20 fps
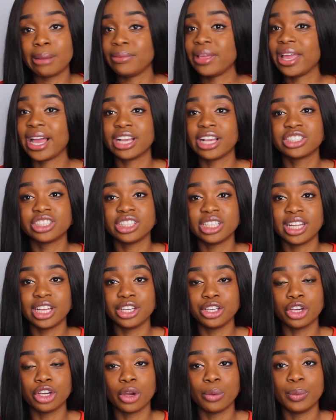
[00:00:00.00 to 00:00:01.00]
they actually let
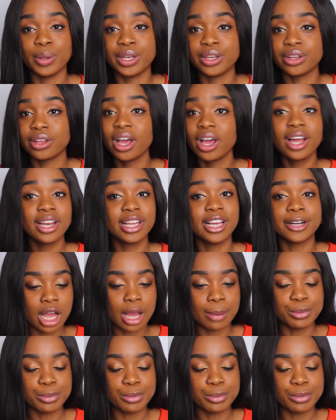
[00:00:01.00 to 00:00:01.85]
you go in earlier.